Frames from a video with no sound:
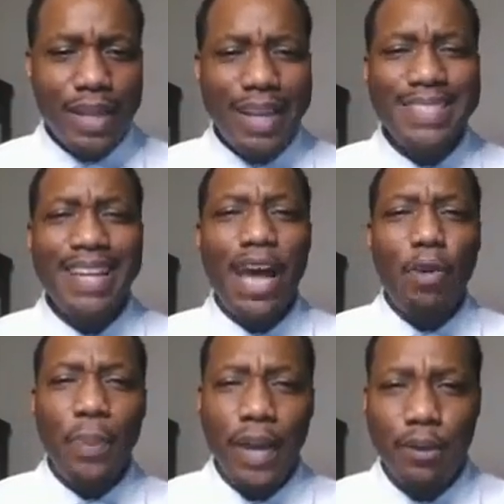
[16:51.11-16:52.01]
is allow
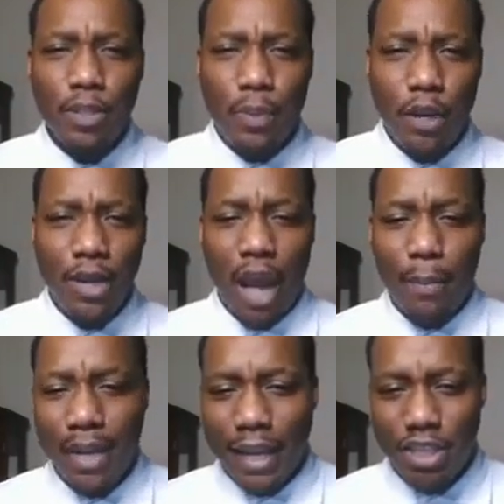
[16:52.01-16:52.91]
peer-to-peer
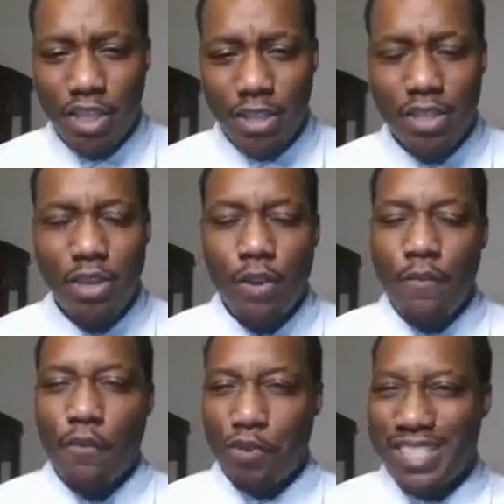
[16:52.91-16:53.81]
nominations
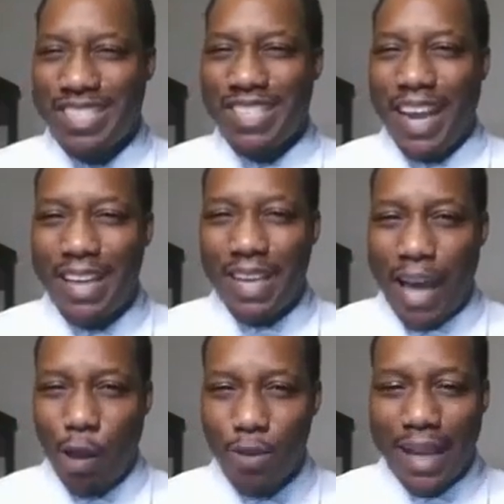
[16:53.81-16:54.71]
for
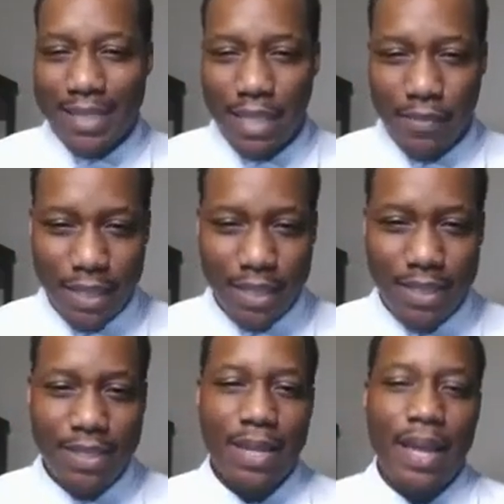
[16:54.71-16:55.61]
standout
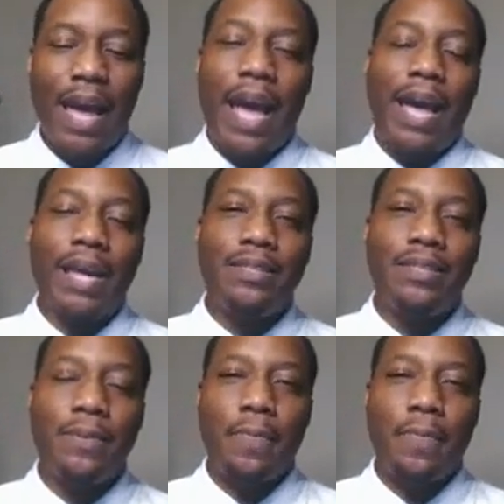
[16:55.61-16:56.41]
activities and